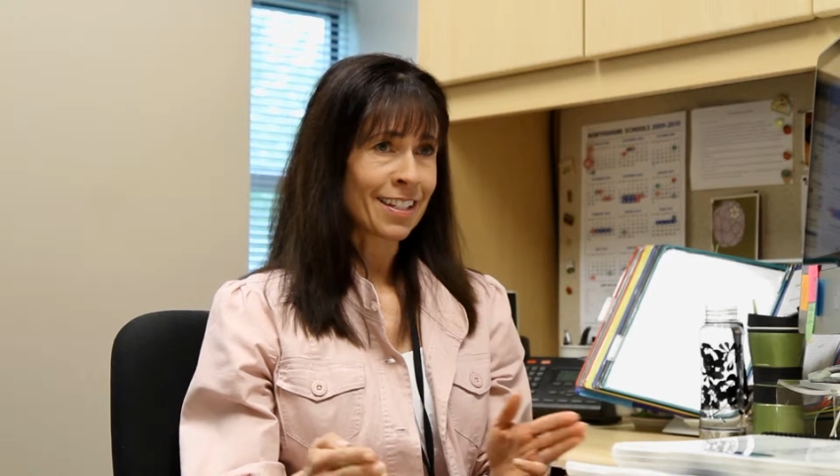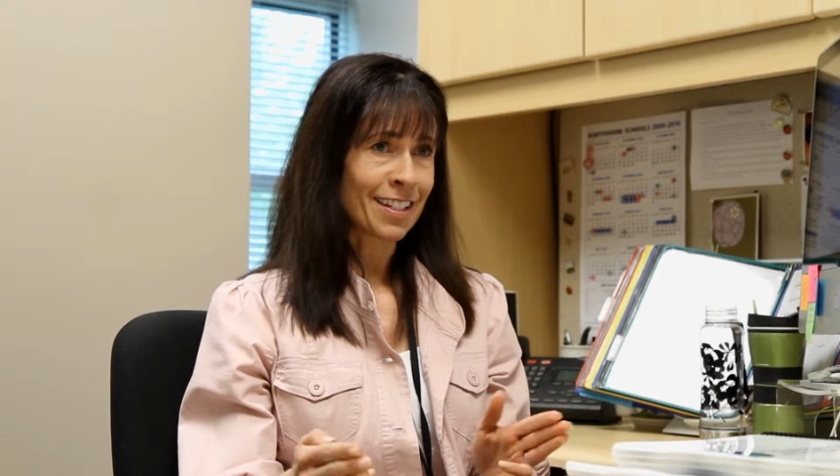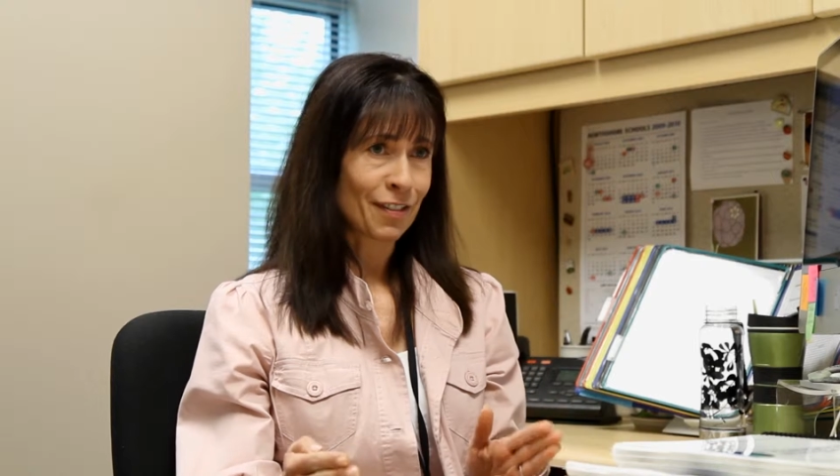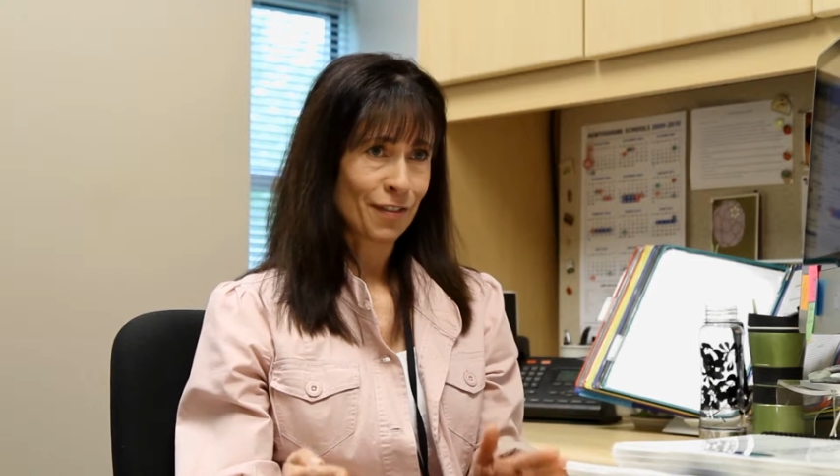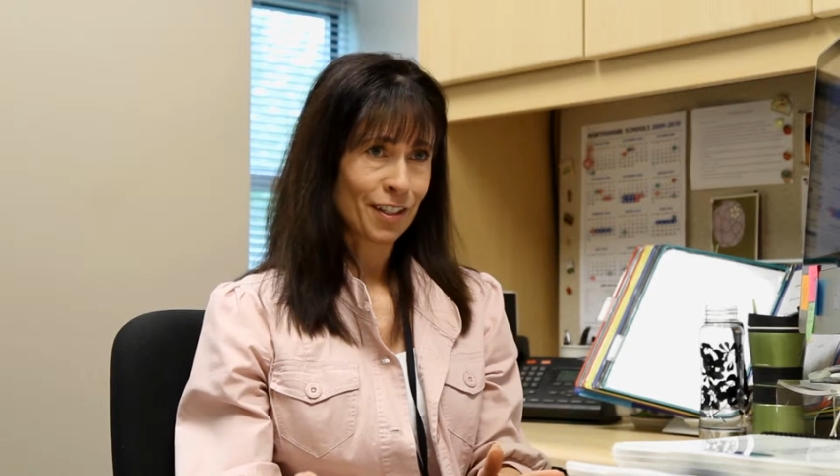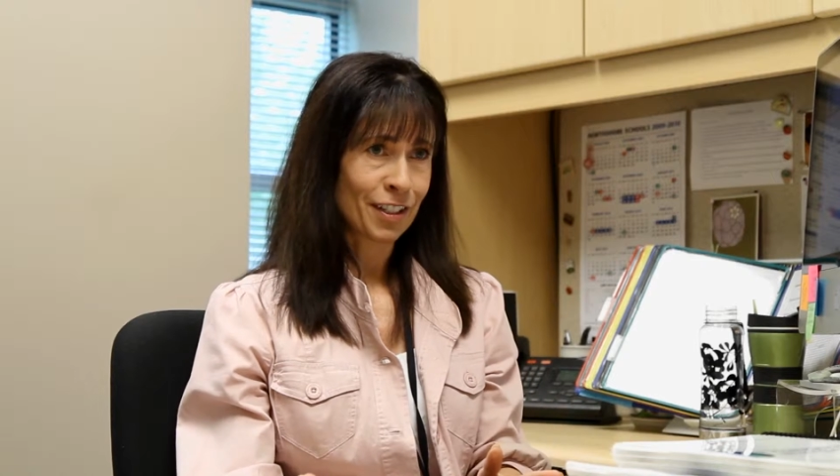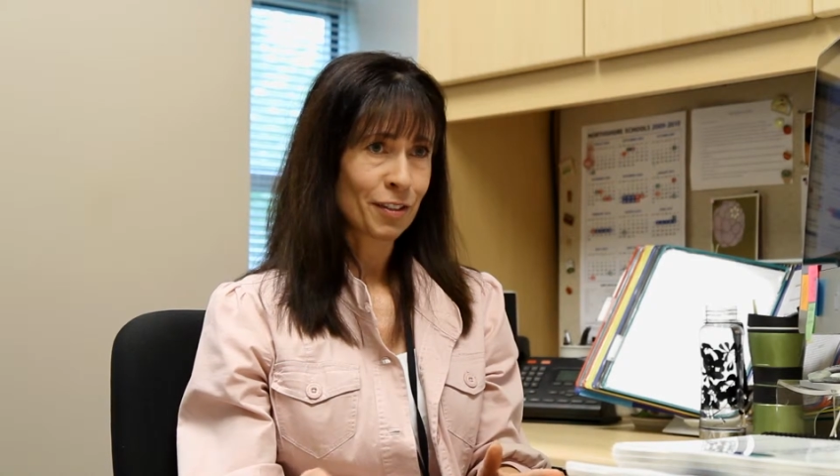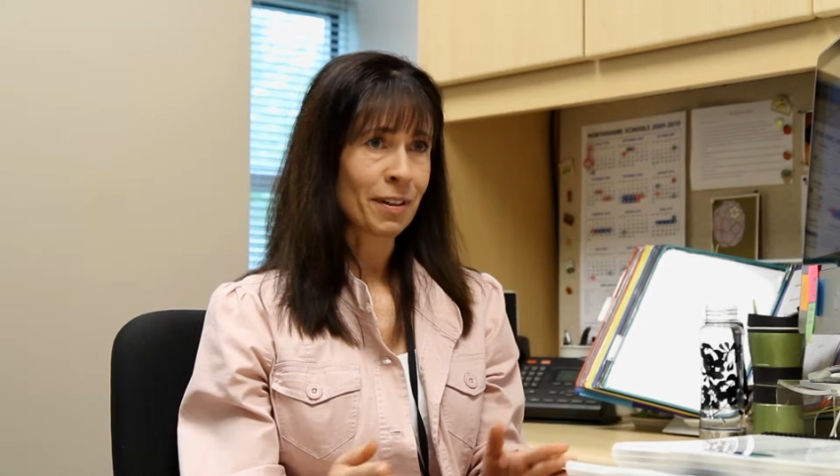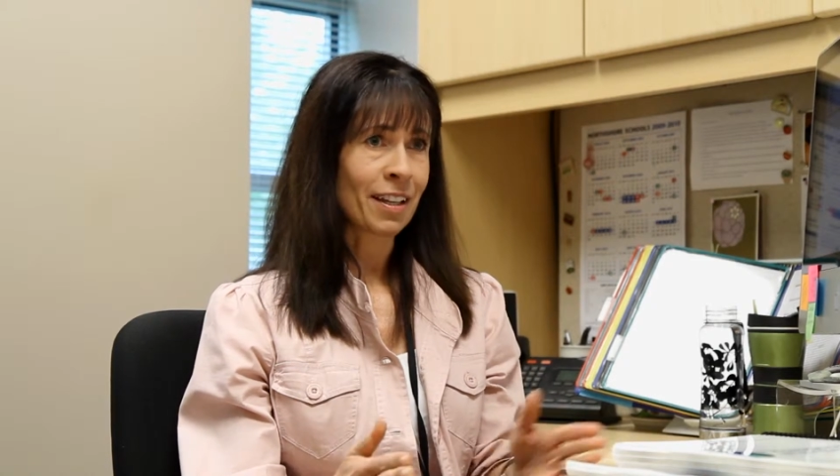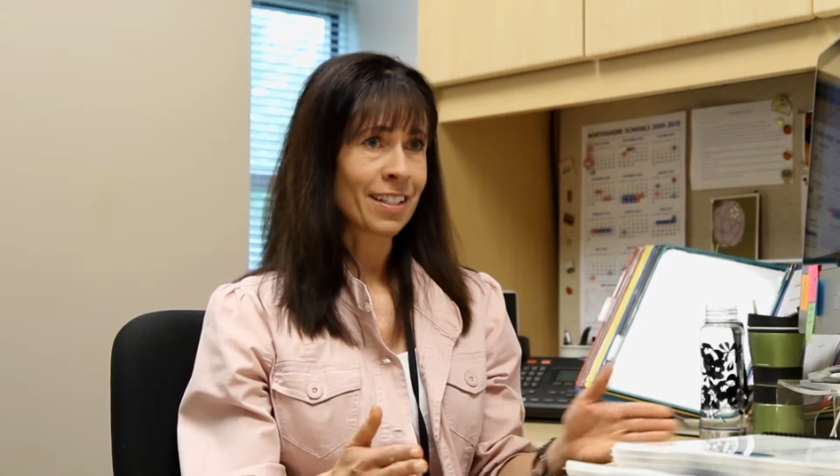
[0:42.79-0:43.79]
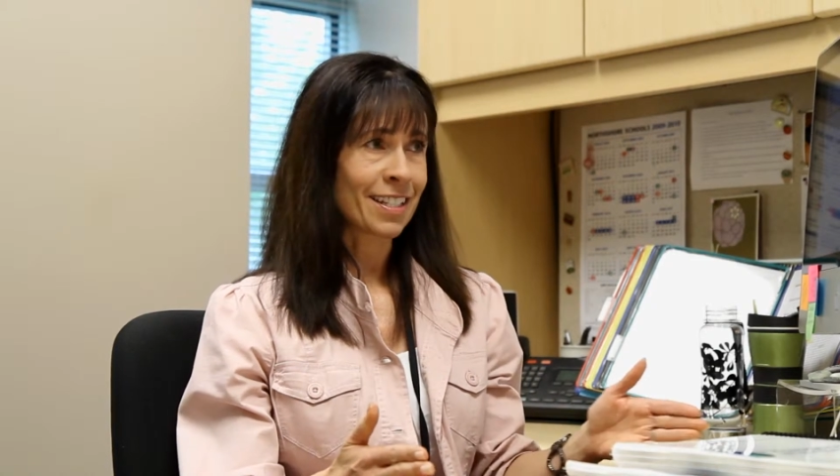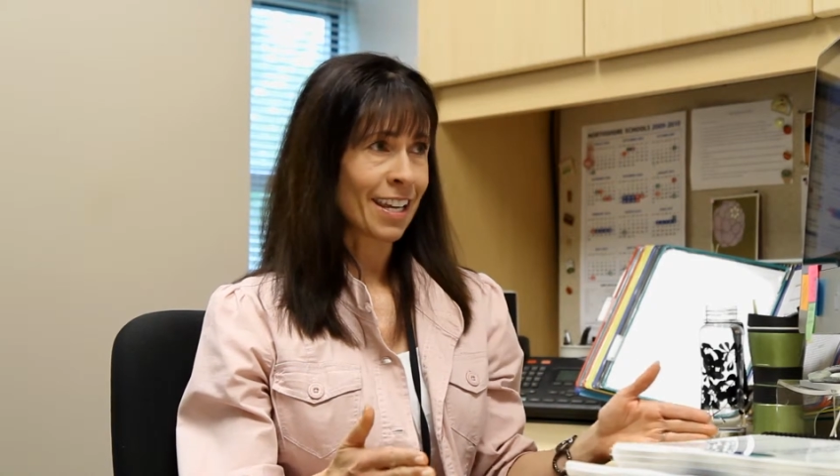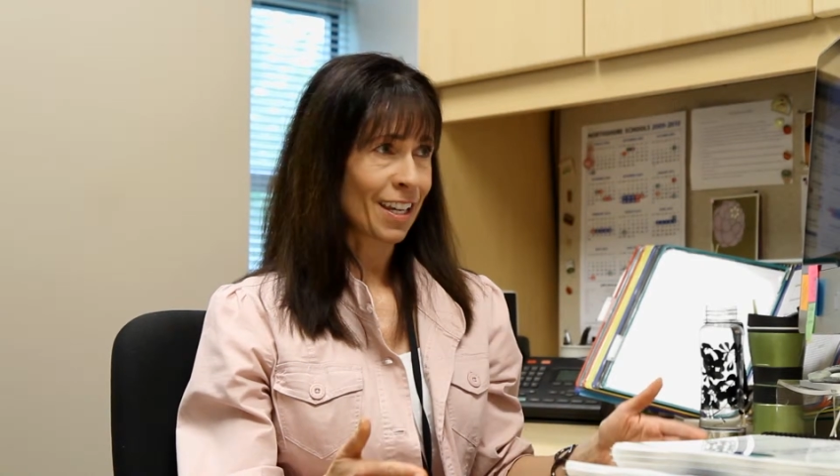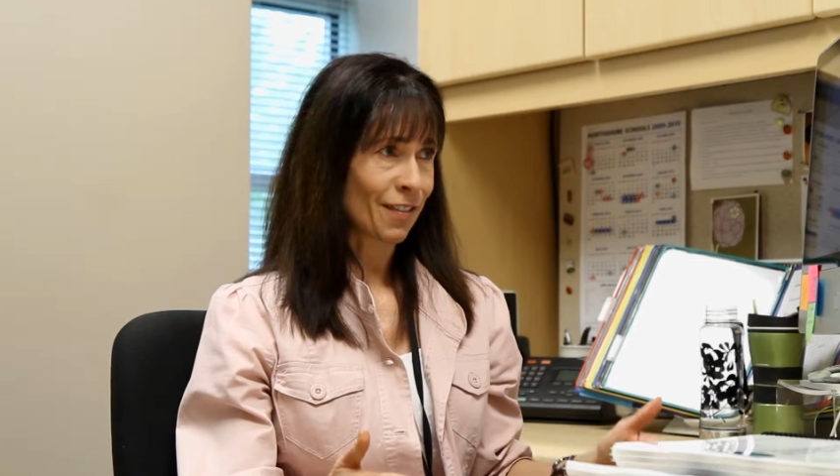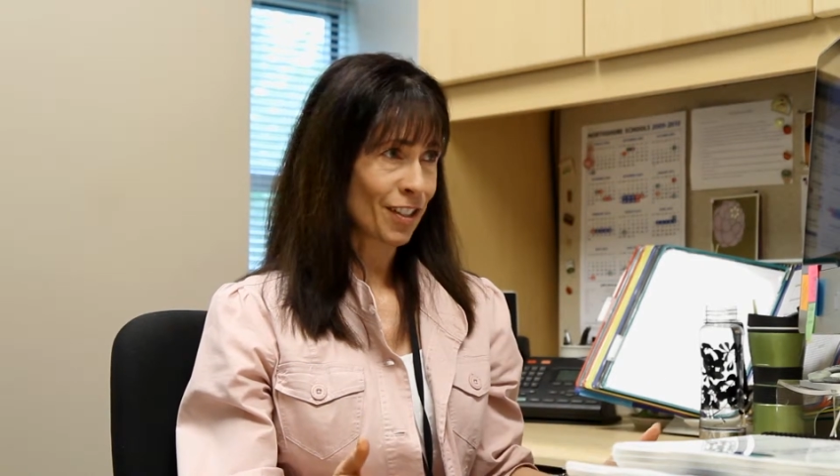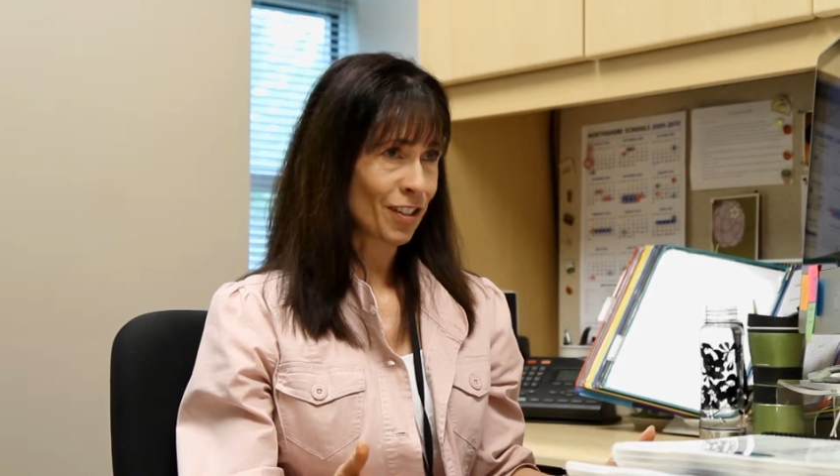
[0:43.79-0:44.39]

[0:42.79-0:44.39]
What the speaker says: different throughout the day of